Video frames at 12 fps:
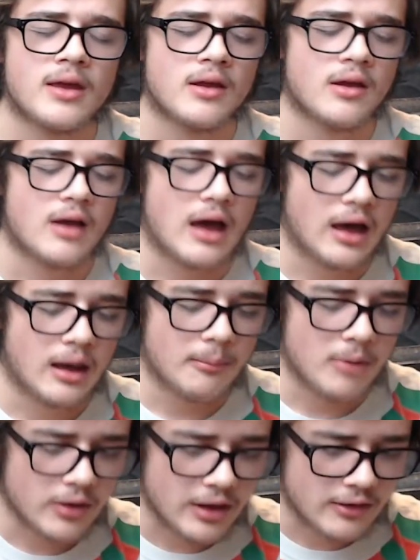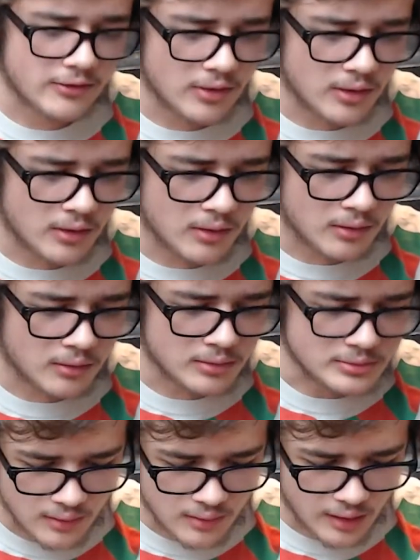Okay, so
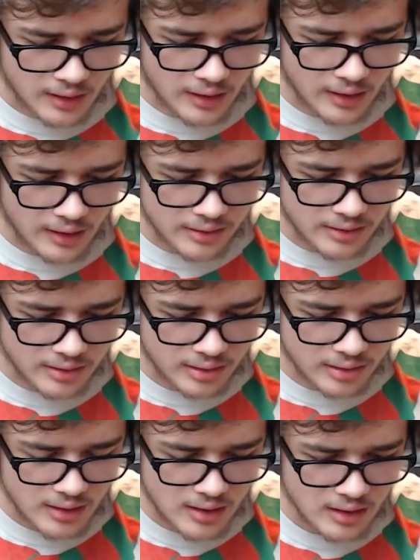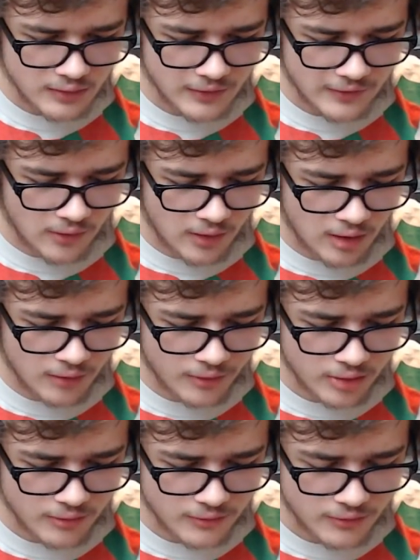I think that's all for the
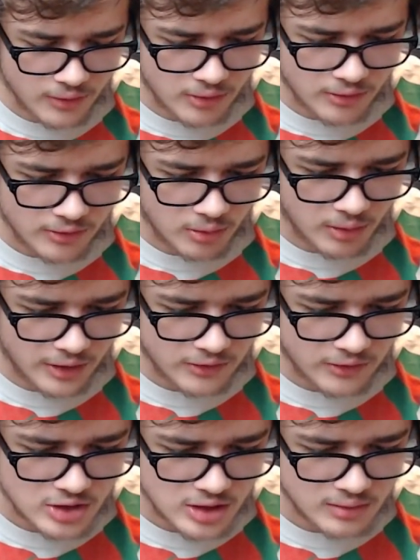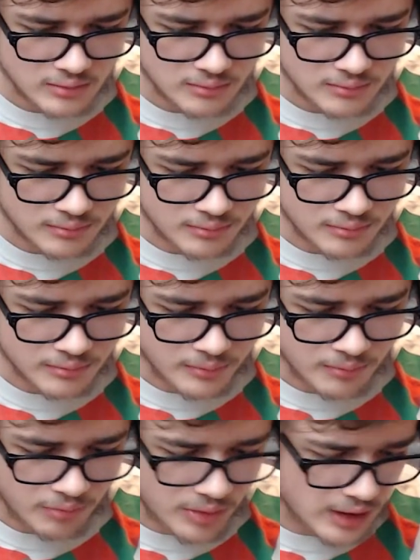first question.
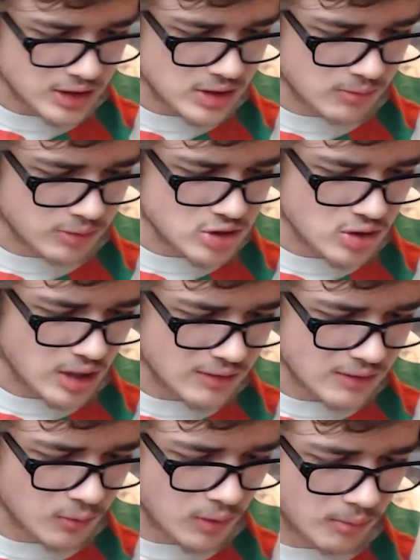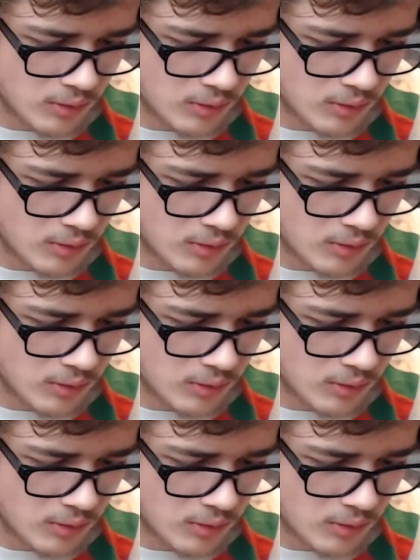Actually, we should have one more.